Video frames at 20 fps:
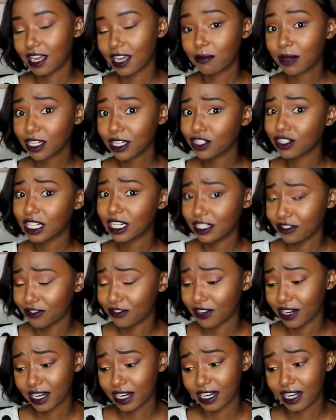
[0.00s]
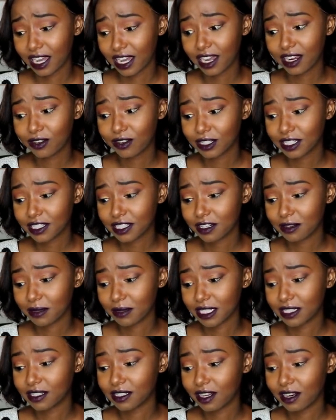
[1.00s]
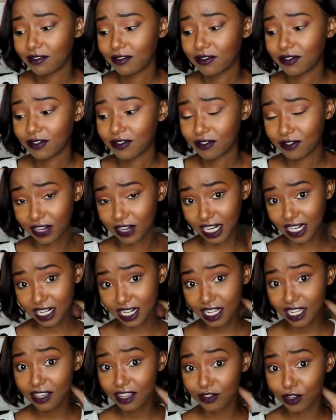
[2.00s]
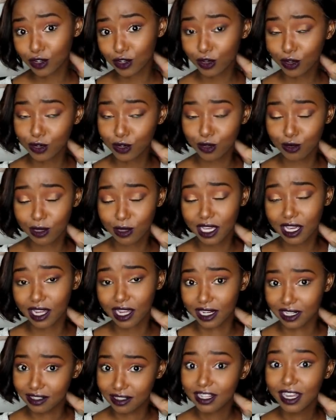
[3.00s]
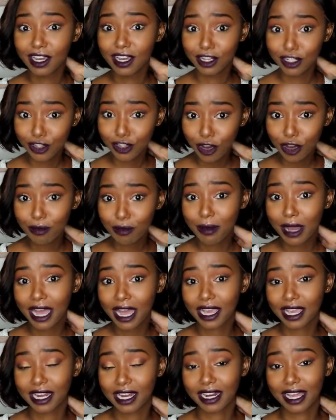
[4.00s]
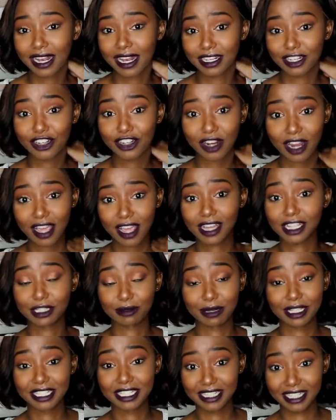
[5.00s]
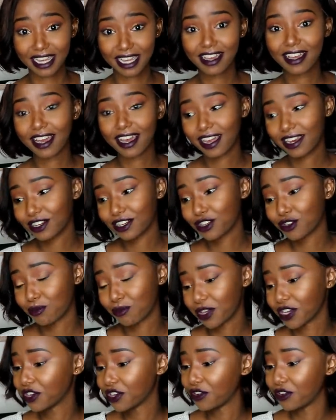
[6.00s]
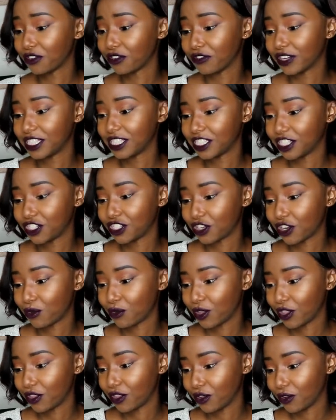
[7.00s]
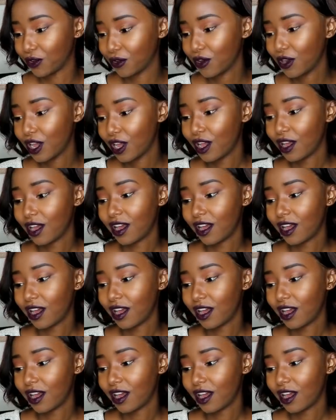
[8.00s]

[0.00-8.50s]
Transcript: I'm actually friendly. I consider myself friendly. If you talk to me, I'll talk back and I'll try as much as I can to make conversation with you.